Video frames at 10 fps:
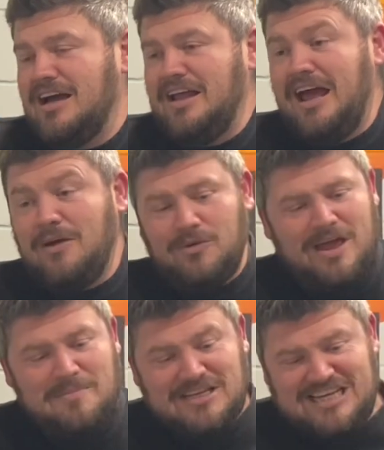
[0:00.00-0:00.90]

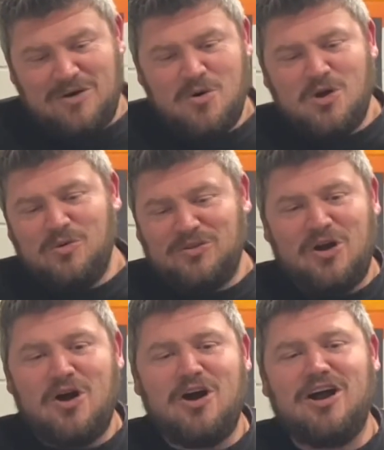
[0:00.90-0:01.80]
That means I work with
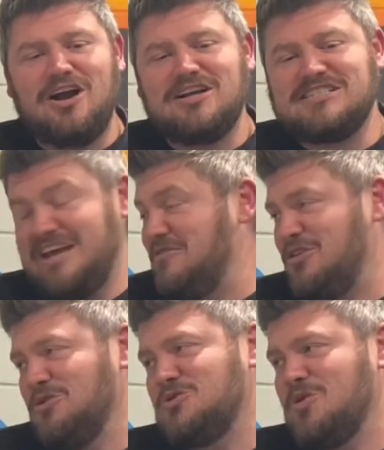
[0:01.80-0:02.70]
our
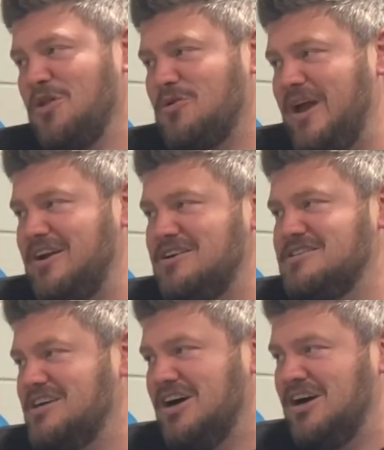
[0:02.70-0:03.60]
7th through 12th
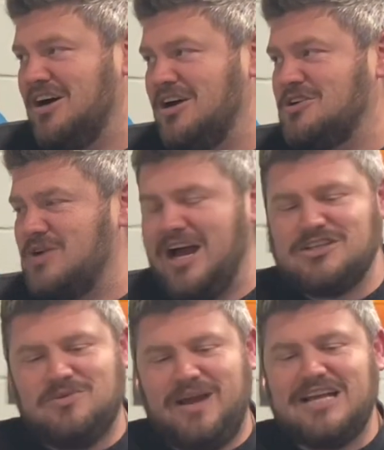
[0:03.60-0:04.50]
graders, trying
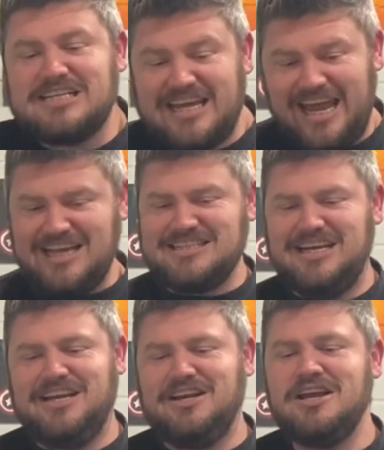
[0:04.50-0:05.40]
to educate
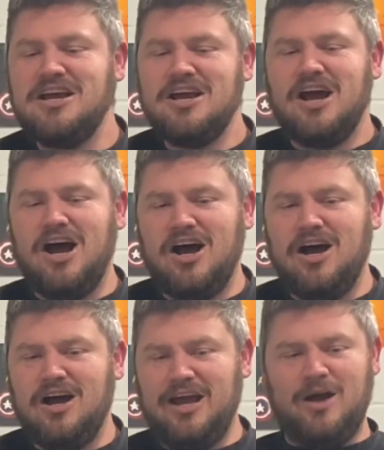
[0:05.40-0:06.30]
and
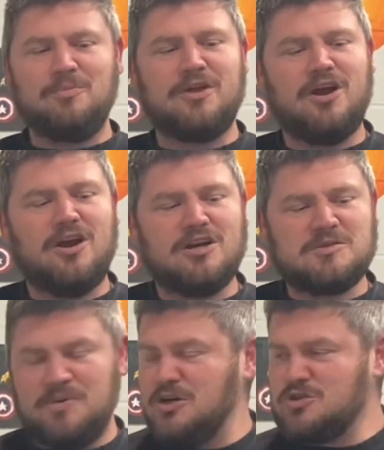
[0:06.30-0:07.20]
help their
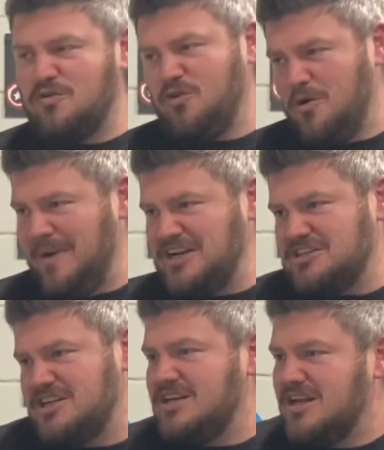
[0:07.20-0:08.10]
spiritual
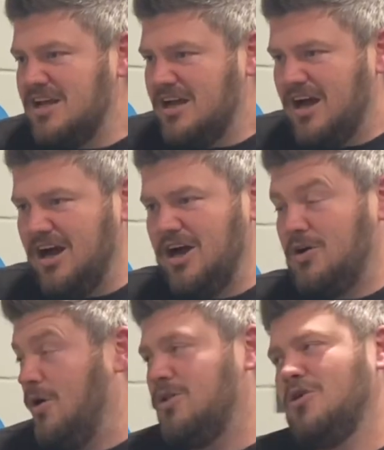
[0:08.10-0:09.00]
formation,
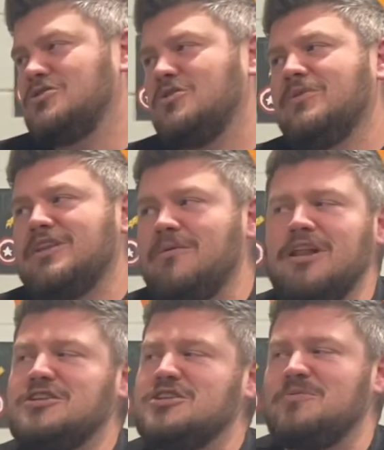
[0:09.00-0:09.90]
grow closer with their
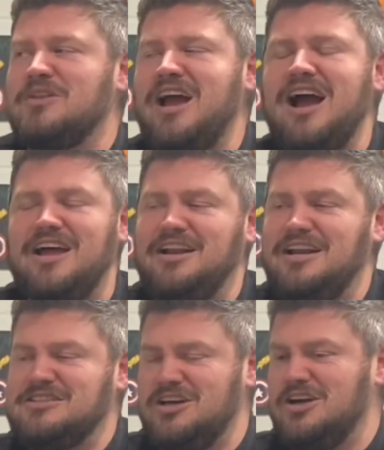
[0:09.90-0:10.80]
relationship with God. And
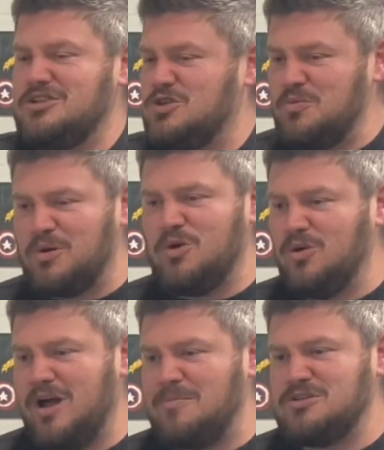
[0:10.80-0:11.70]
it's a super
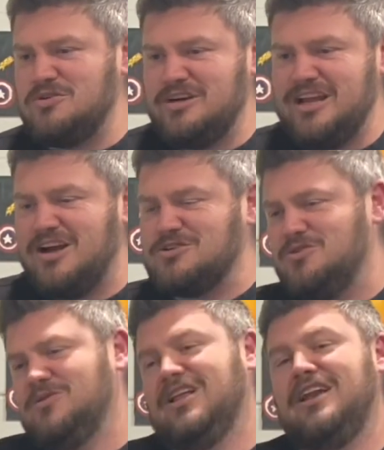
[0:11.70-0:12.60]
cool opportunity. I also
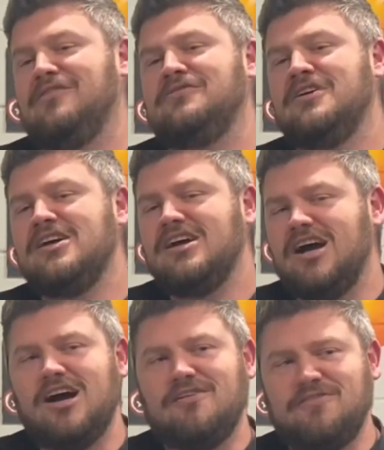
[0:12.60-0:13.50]
do a lot
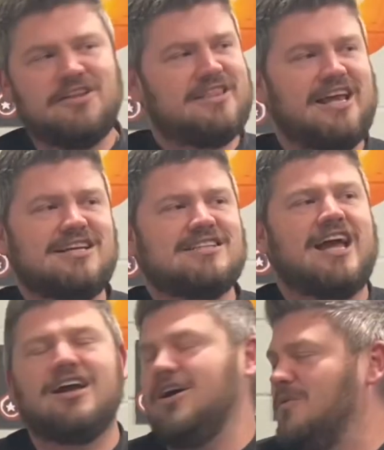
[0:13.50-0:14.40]
of fun things
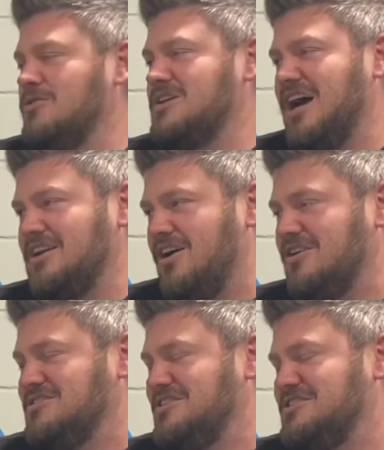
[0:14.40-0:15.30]
like roast hot
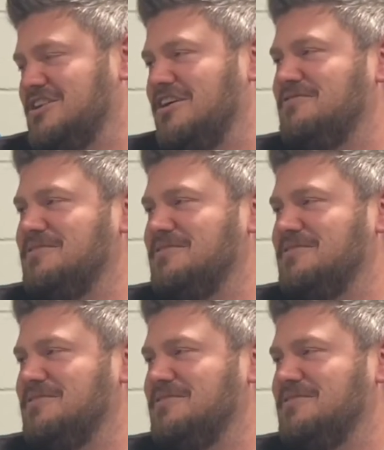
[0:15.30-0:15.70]
dogs and stuff.